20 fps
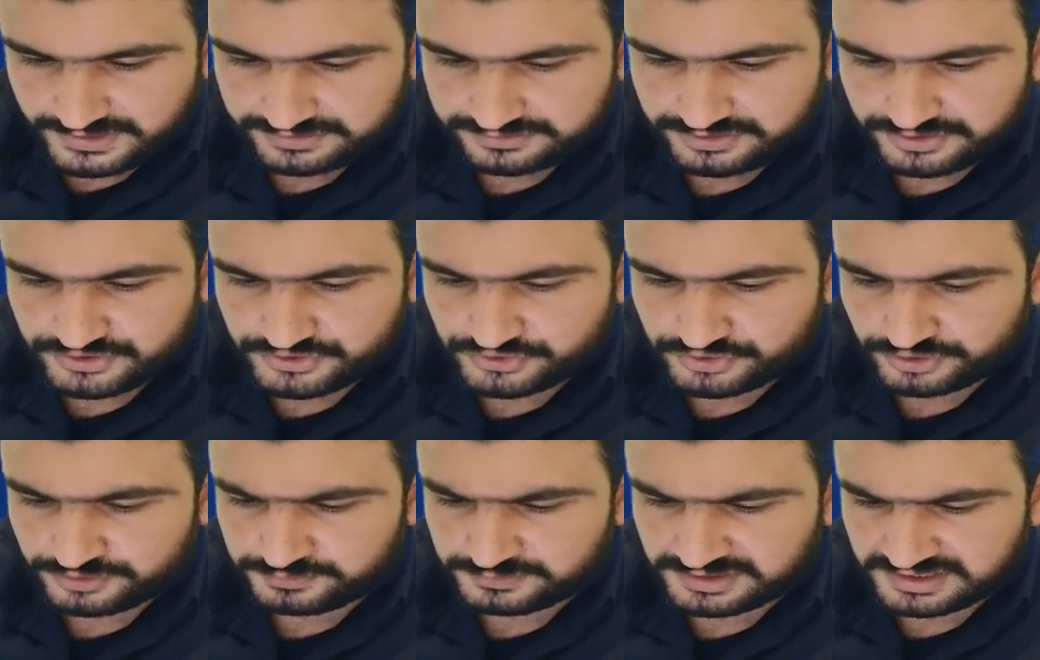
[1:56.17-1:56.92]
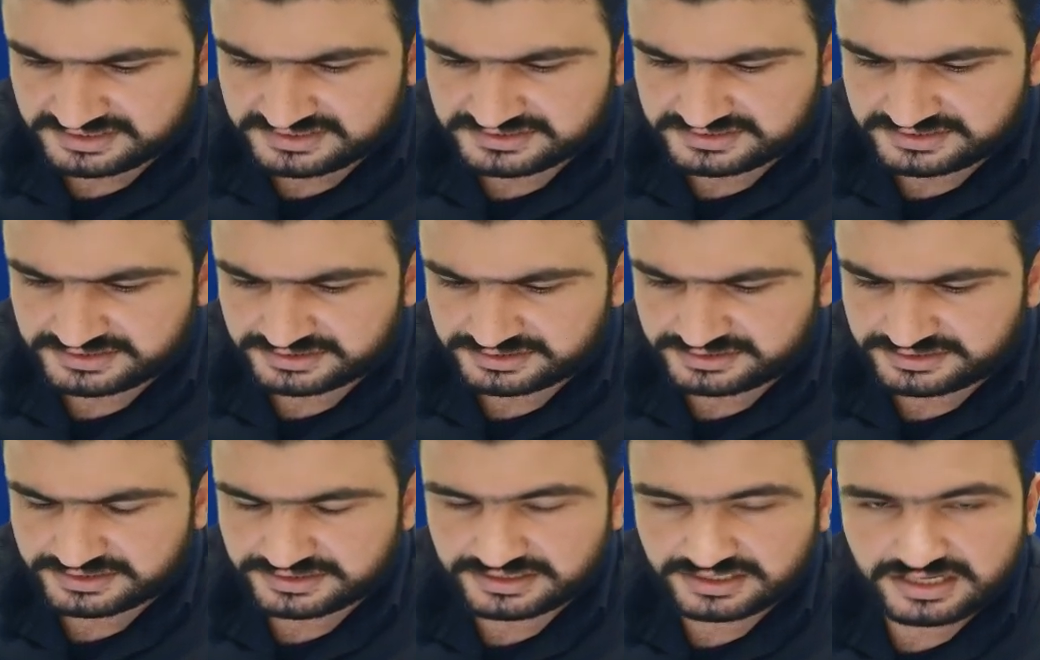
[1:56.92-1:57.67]
The storm
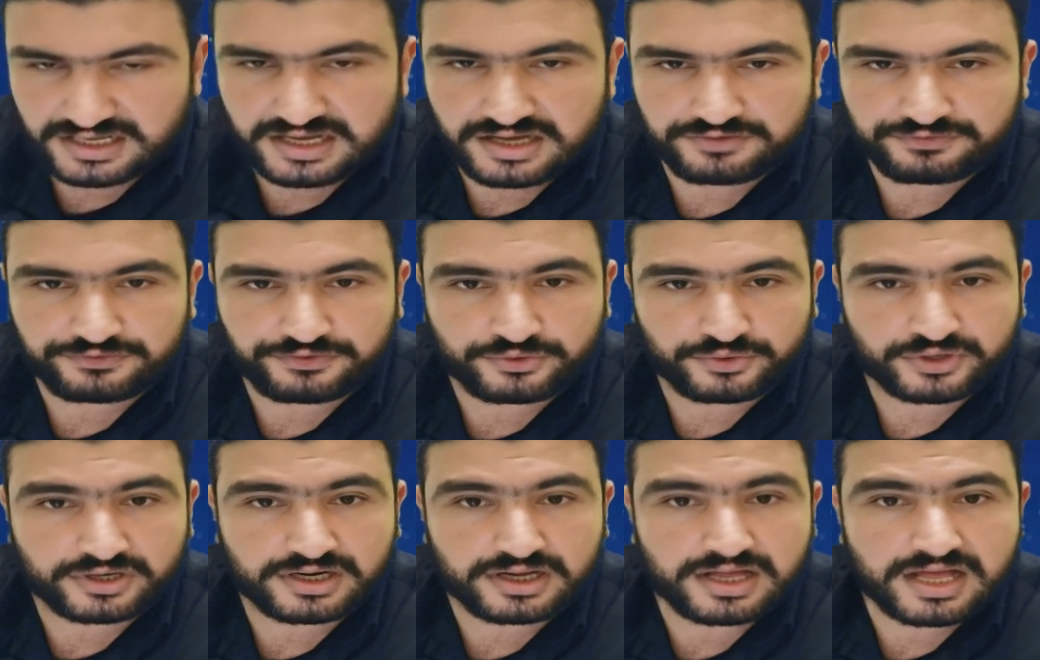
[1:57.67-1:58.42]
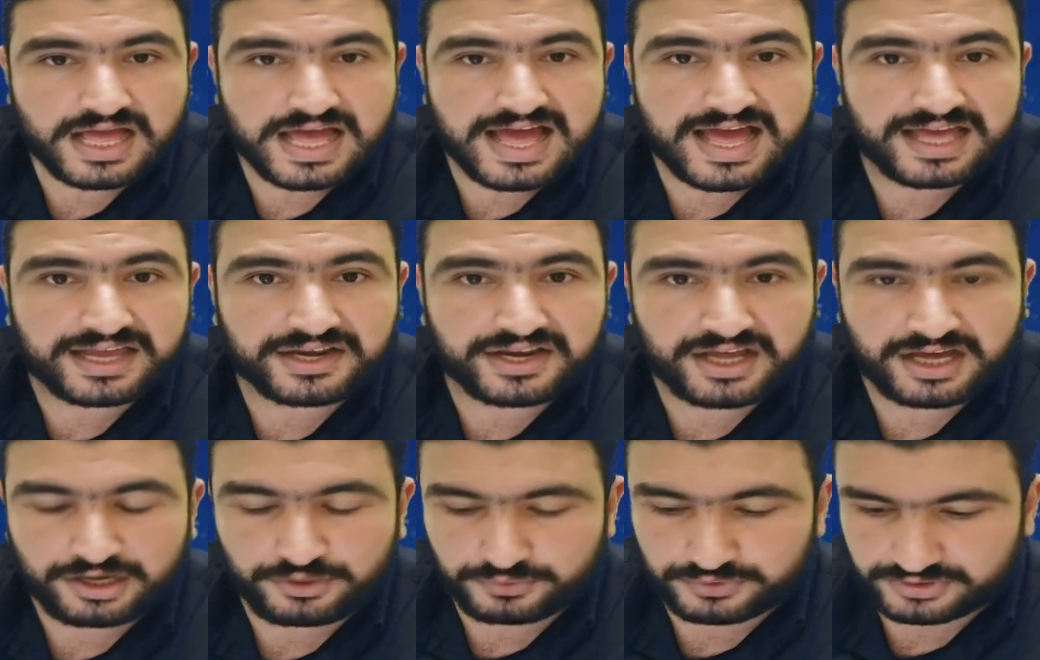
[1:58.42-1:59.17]
lasted for an
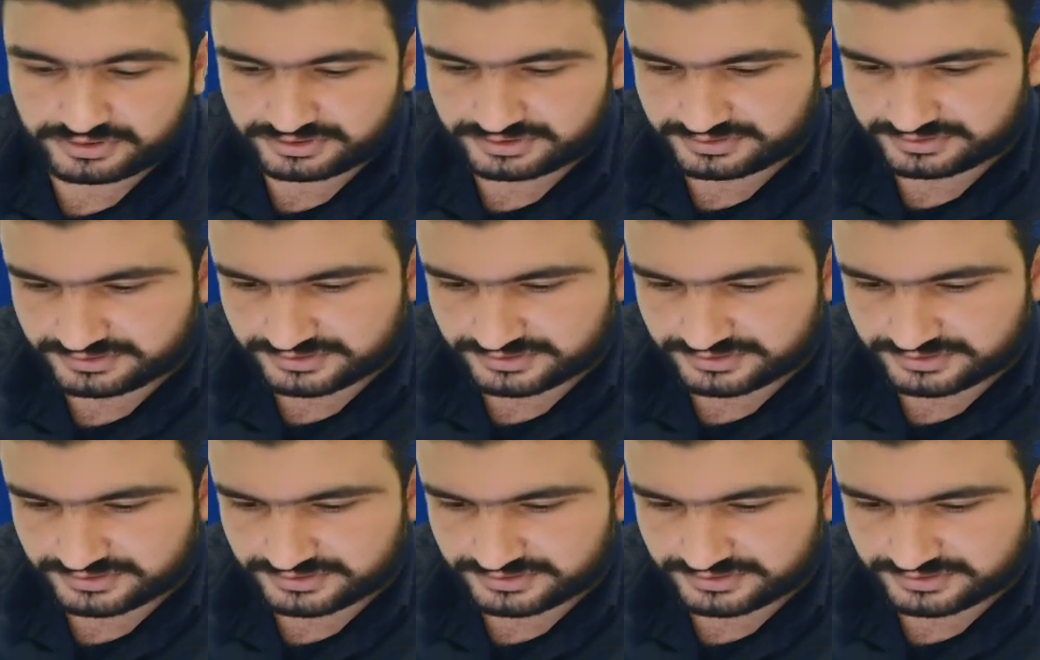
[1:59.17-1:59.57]
hour.